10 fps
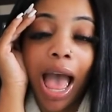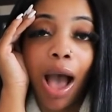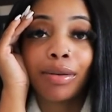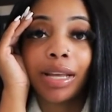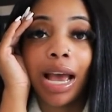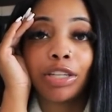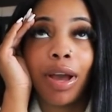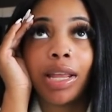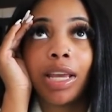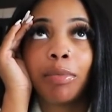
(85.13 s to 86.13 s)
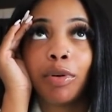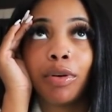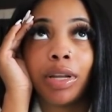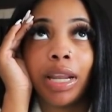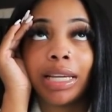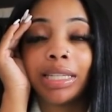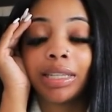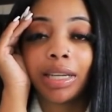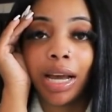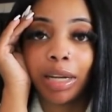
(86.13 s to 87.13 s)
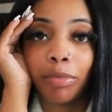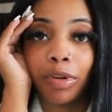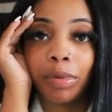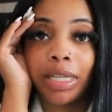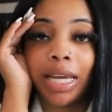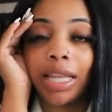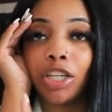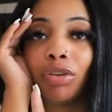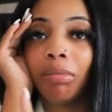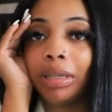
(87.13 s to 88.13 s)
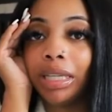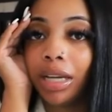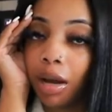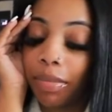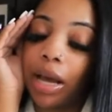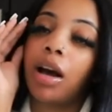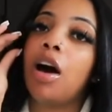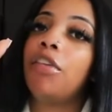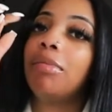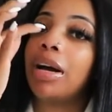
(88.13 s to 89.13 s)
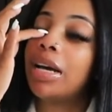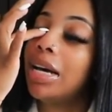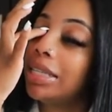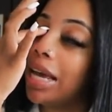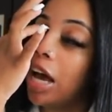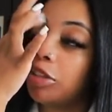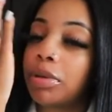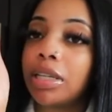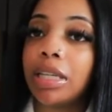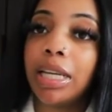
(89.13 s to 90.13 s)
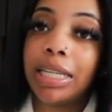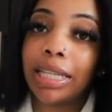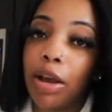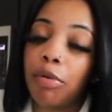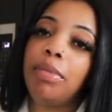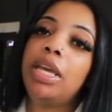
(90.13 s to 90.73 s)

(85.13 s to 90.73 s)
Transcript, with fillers: I was tired, so I had to get up early, like 6 o'clock in the morning, because I had to drop Leah back off at my cousin's house because Leah stayed with